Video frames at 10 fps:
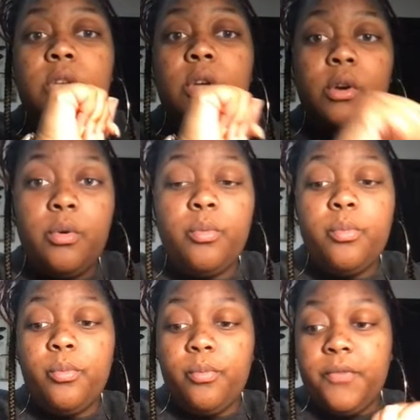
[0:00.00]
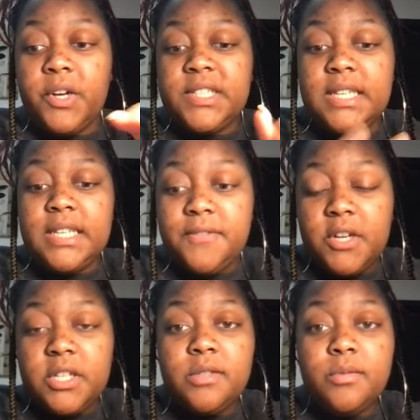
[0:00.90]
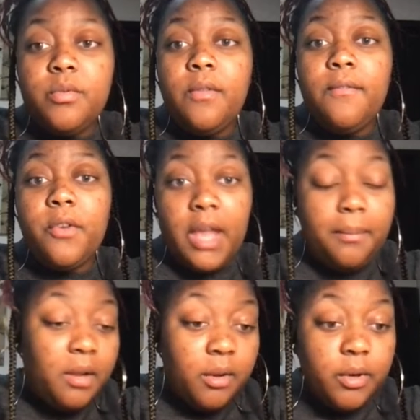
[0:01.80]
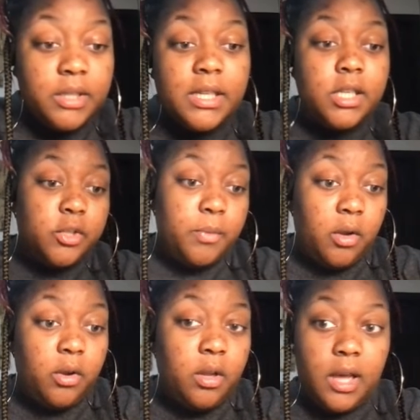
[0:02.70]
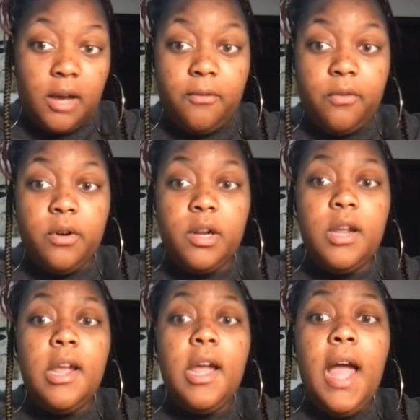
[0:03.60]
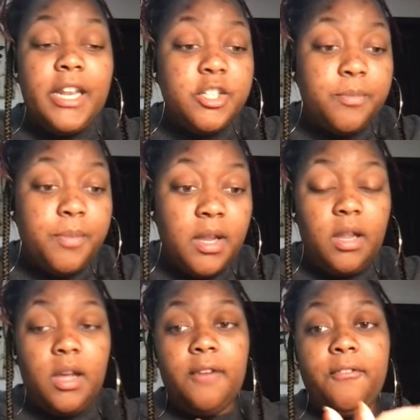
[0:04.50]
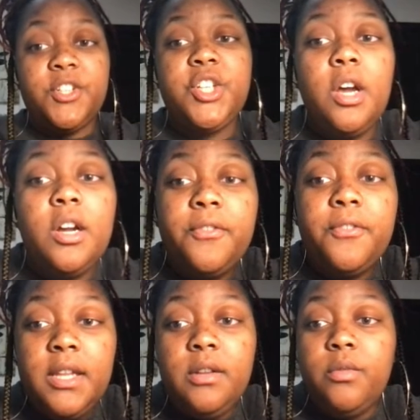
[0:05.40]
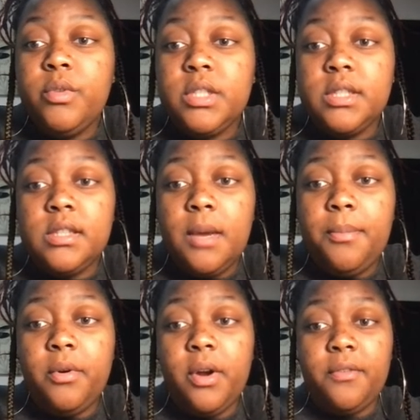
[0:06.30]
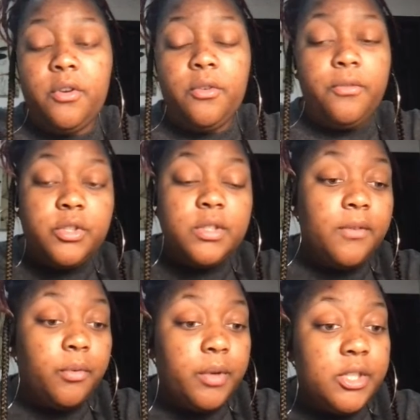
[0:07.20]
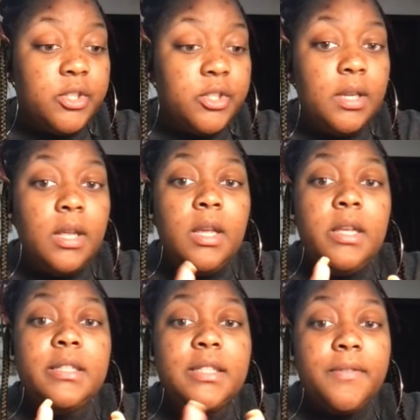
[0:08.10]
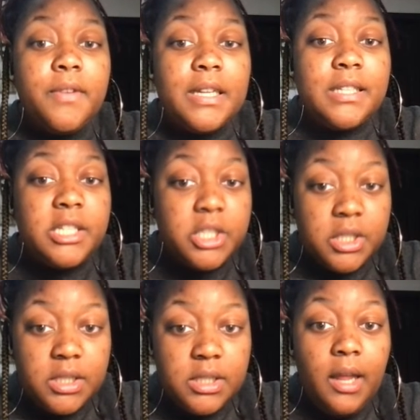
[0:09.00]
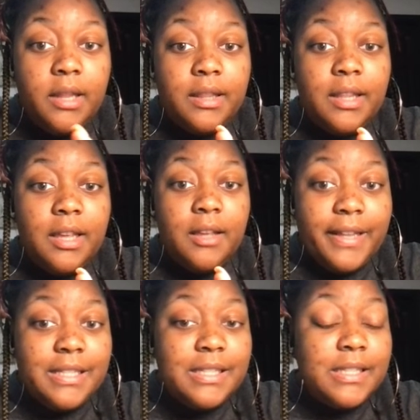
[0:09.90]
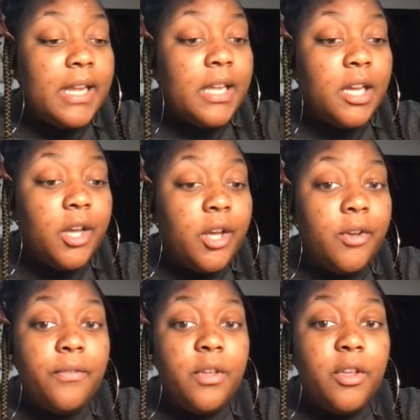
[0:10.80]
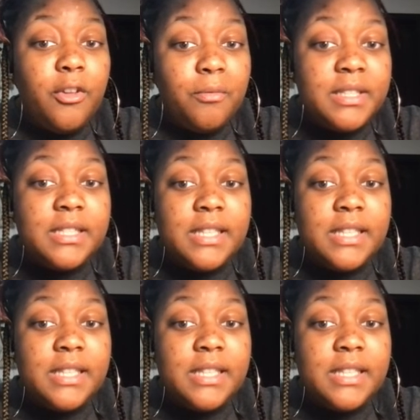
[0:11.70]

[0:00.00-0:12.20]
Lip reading: So, first thing is first, vocabulary words I need you to be on the lookout for. I need you to be on the lookout for geography, which is the topographical features of a region, civilization, the advanced state of human